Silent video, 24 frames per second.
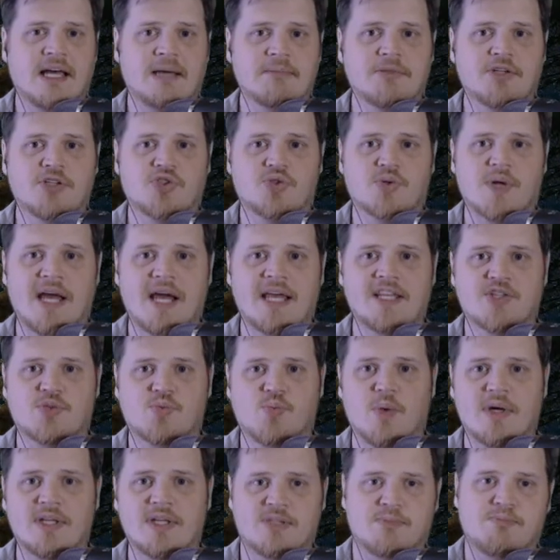I'm going to try
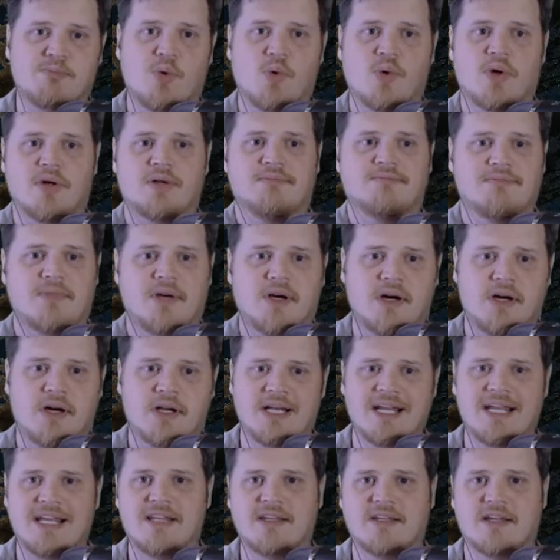this once more on
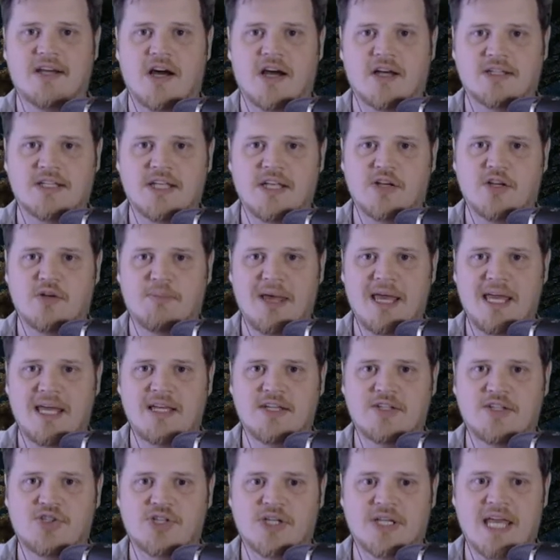an incognito
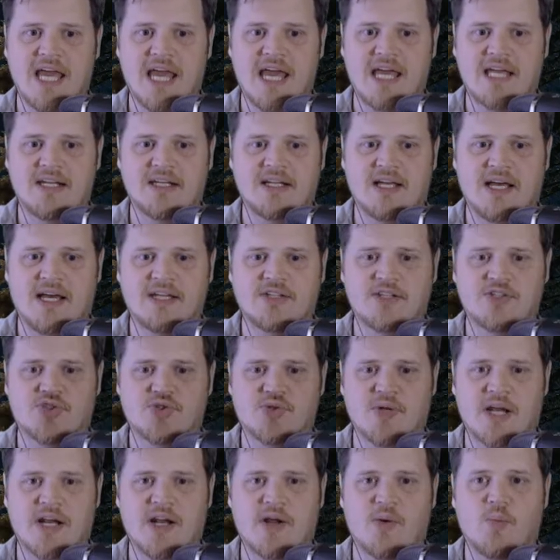page again. I just
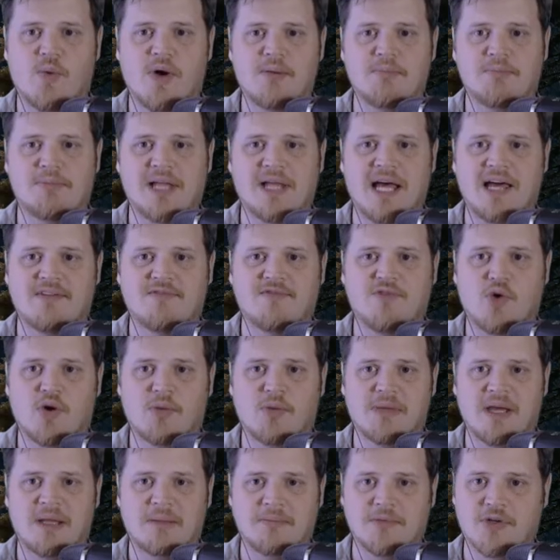tried it on one
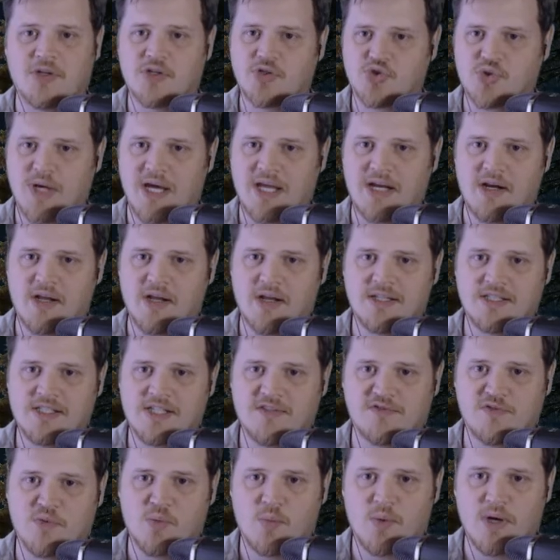platform, but I'm going to try it on a
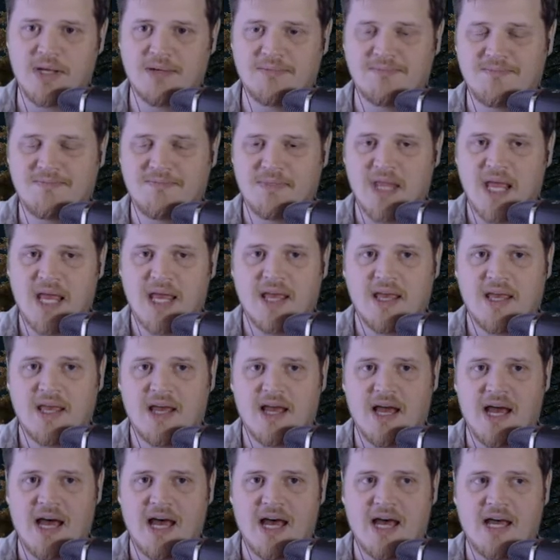different one
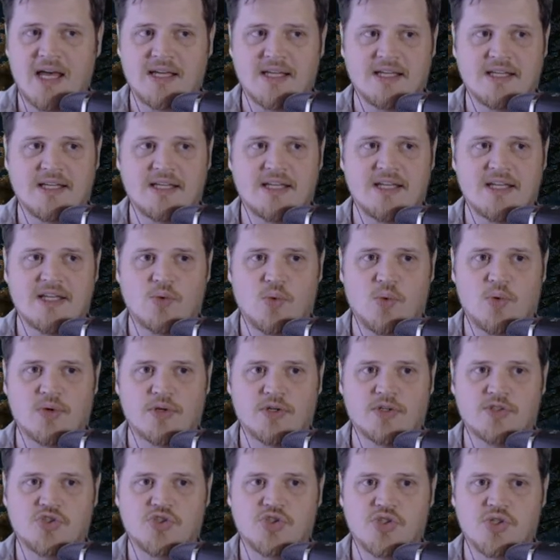in
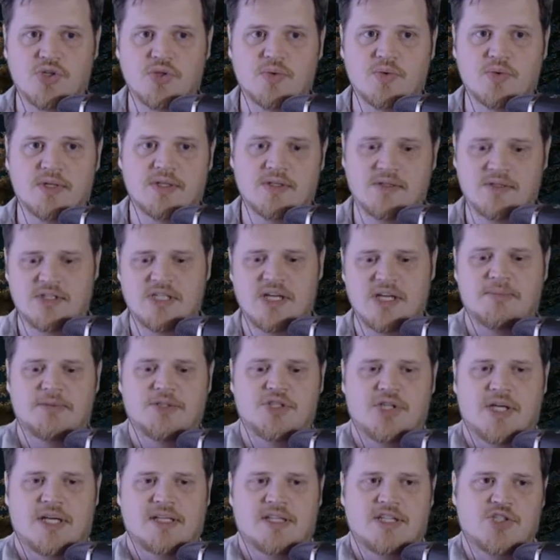order to double
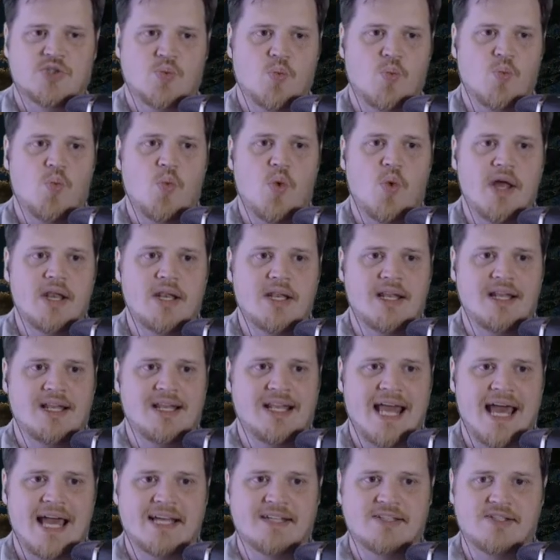check this one
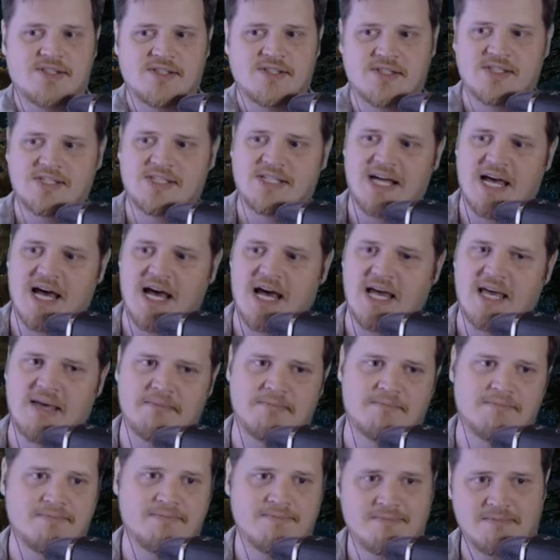last time.